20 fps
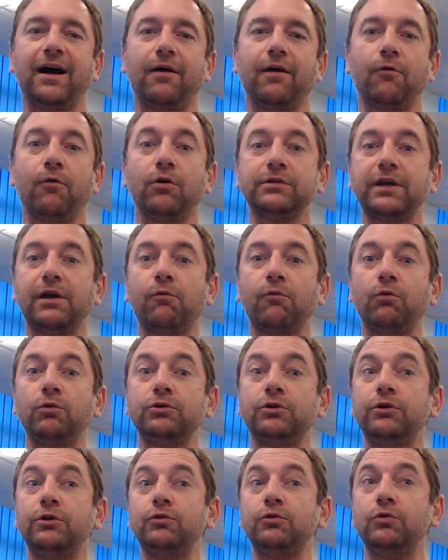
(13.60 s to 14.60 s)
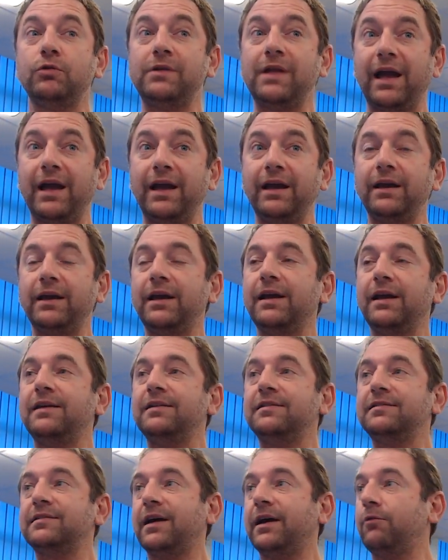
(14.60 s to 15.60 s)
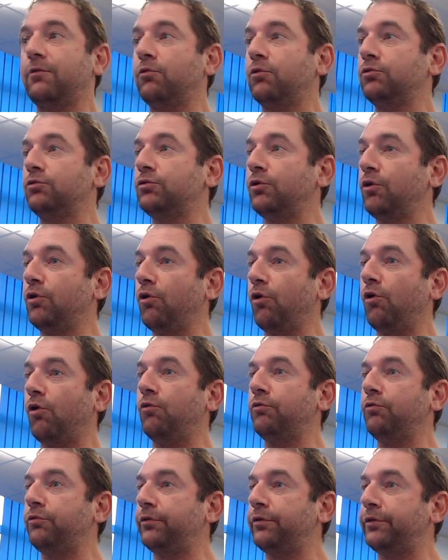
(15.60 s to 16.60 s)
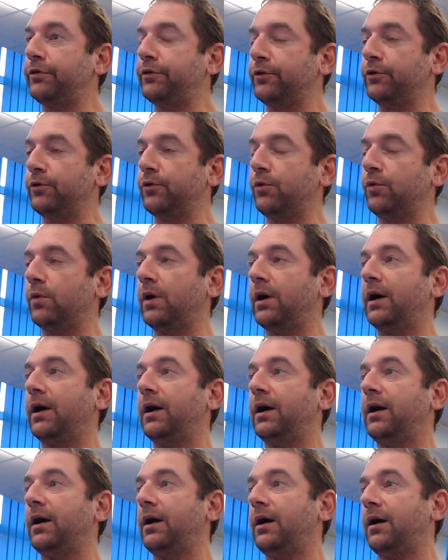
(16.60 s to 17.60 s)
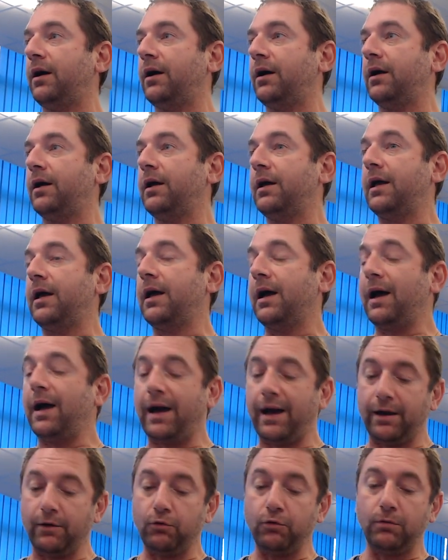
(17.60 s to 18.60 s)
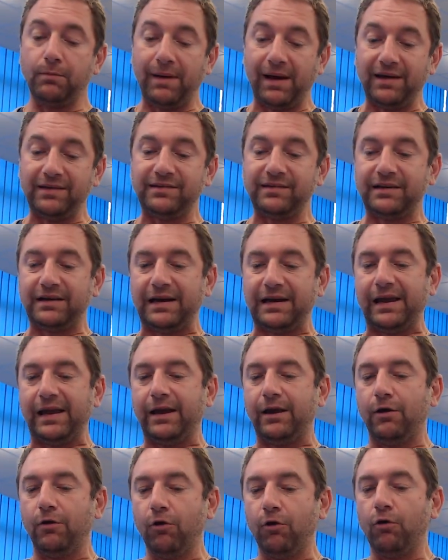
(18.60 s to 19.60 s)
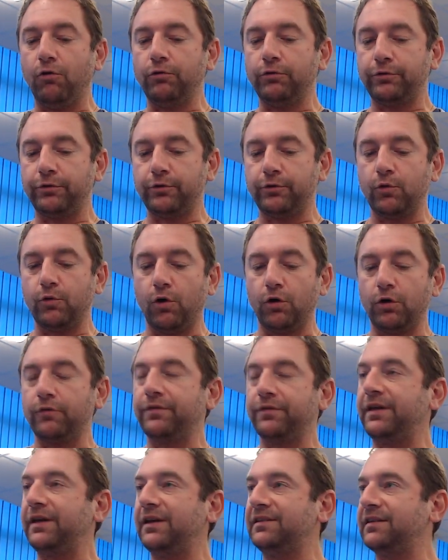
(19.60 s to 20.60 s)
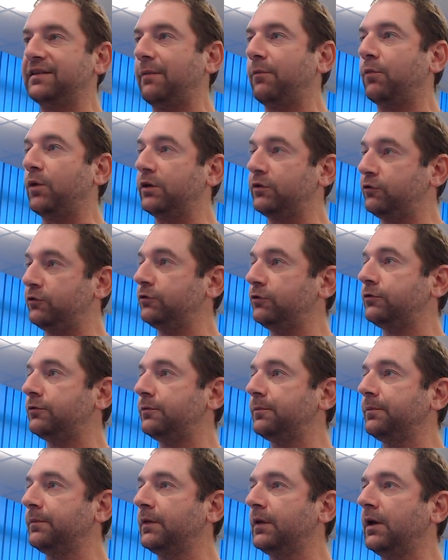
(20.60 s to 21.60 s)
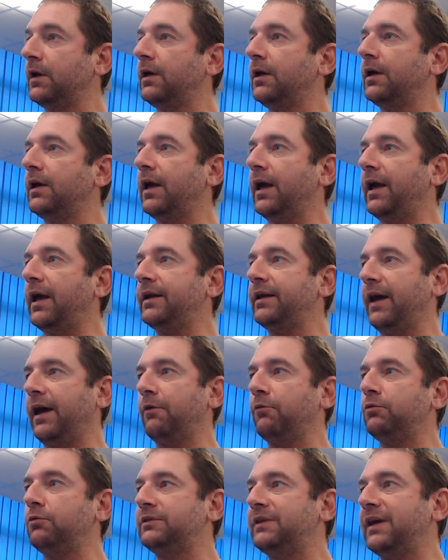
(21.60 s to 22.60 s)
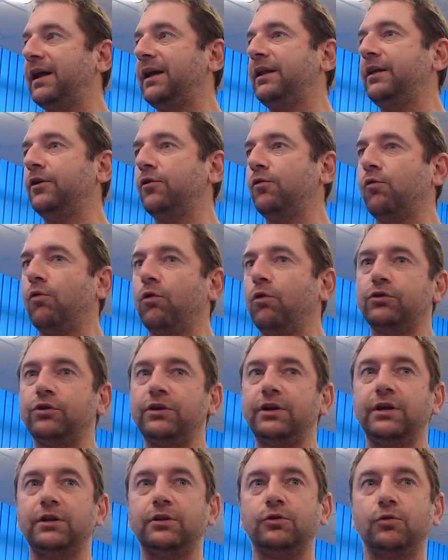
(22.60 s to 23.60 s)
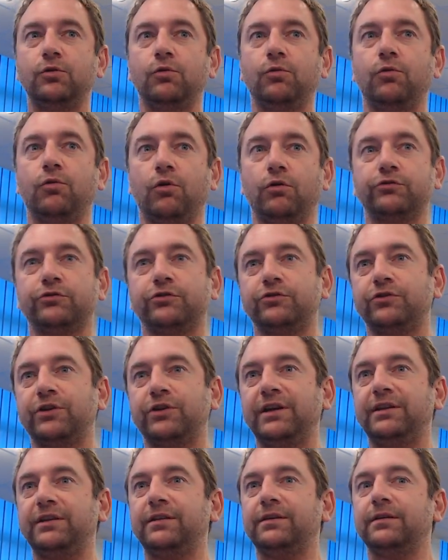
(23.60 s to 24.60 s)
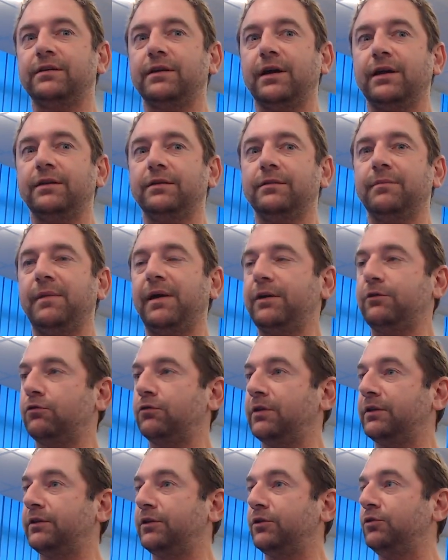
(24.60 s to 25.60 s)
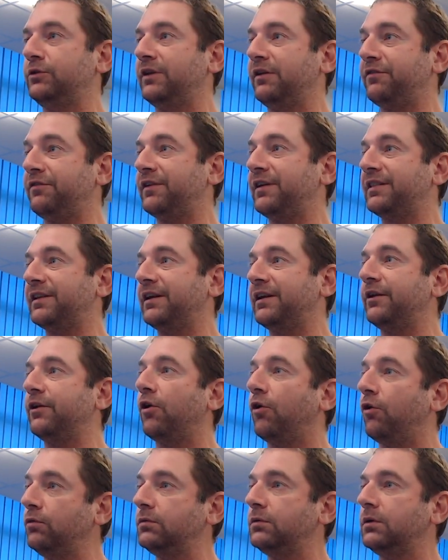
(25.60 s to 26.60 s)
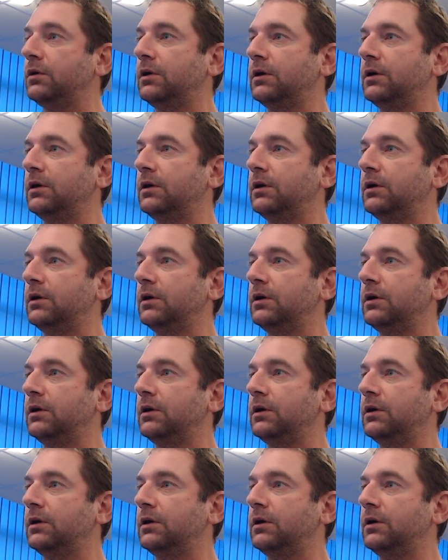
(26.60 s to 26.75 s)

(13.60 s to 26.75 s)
What I want to do today is I want to go through, I will basically go through all of the exam questions, and I will tell you what you need to concentrate and make sure that you definitely know,